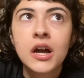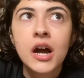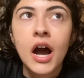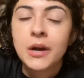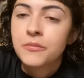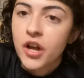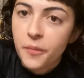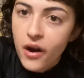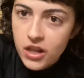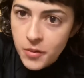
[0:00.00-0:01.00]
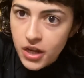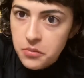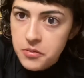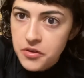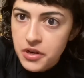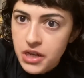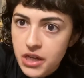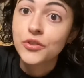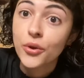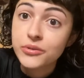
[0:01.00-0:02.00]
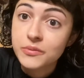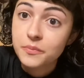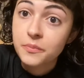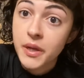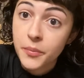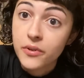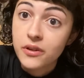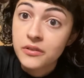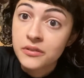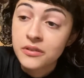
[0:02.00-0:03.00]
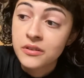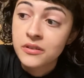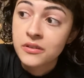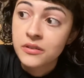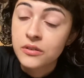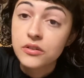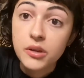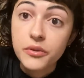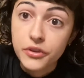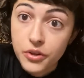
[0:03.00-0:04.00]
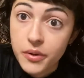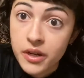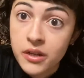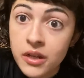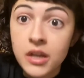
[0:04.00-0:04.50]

I'm not part of the makeup community. Those people know what they're doing.